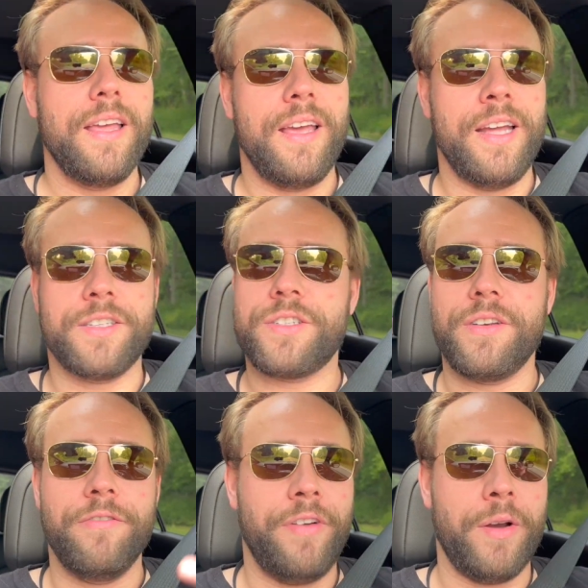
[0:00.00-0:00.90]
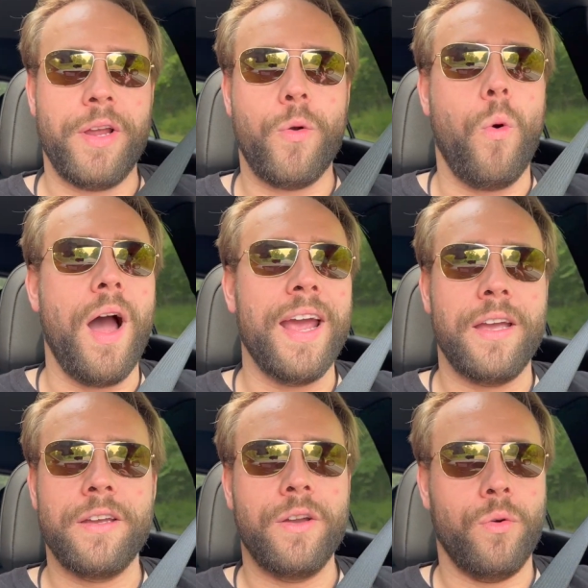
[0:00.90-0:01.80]
it's very
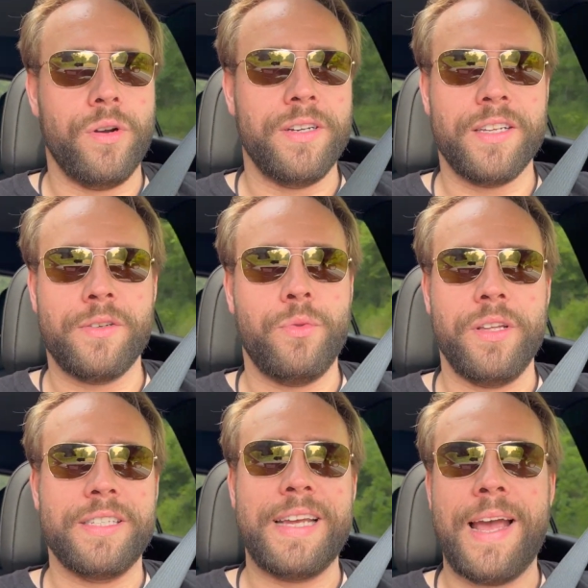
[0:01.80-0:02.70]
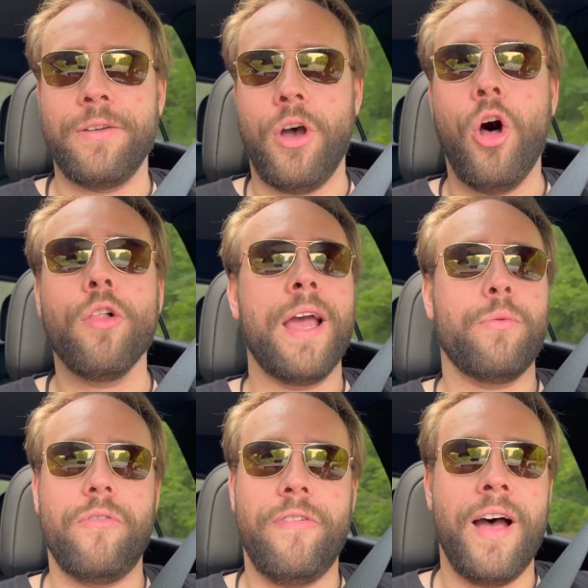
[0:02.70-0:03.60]
quiet, or it doesn't really sound all
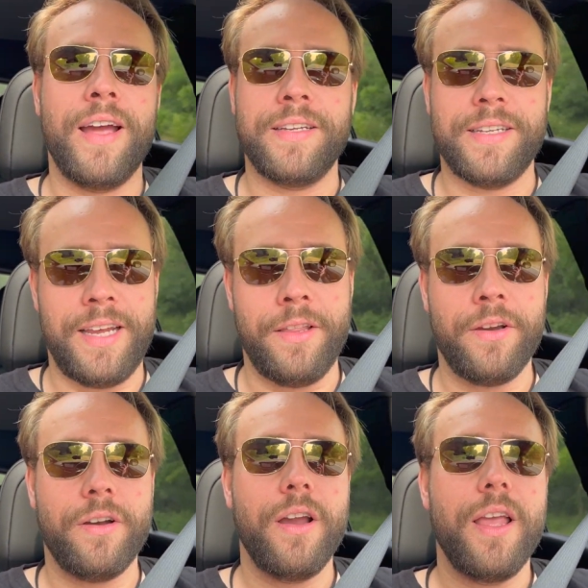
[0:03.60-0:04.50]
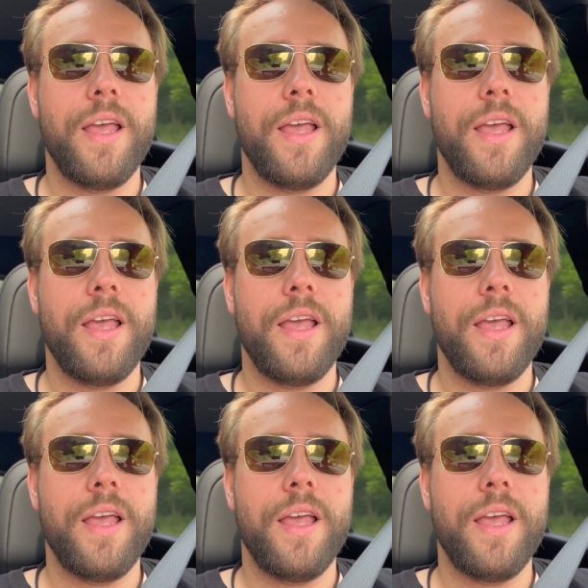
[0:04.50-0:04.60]
that refined either,